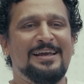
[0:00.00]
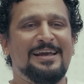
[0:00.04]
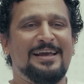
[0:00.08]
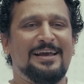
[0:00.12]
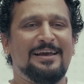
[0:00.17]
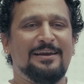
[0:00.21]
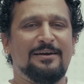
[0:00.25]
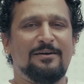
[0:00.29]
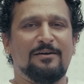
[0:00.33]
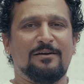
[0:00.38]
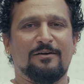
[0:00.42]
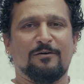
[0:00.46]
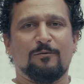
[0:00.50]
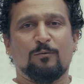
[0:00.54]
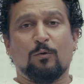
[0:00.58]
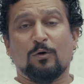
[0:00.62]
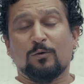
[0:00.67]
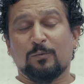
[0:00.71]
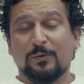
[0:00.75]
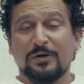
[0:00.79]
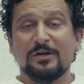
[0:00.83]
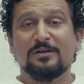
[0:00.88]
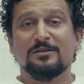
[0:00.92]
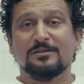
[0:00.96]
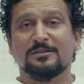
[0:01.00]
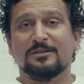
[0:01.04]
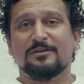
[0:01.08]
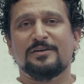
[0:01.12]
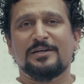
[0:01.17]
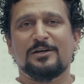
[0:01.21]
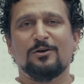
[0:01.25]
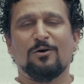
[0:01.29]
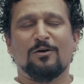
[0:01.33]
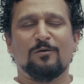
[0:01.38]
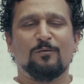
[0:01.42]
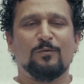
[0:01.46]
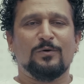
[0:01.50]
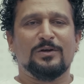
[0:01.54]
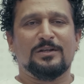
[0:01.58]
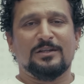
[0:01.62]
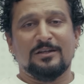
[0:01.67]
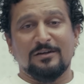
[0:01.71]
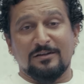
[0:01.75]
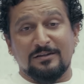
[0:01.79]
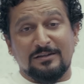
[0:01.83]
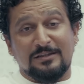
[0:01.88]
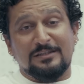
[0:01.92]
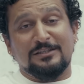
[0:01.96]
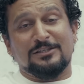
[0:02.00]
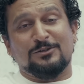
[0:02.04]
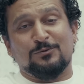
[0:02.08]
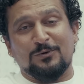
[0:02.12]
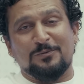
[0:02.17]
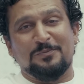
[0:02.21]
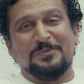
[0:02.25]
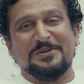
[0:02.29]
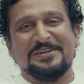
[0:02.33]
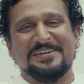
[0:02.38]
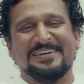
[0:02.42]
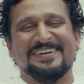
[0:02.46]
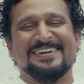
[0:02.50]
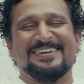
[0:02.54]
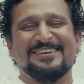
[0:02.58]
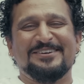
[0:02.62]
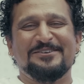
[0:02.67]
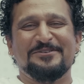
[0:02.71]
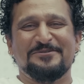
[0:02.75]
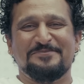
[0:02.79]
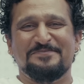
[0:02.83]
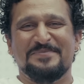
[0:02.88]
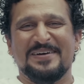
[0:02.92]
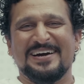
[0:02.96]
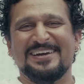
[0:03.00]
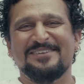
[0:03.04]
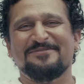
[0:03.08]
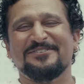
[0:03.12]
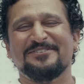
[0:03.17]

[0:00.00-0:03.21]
And what we disagreed on, whether this would be a good bike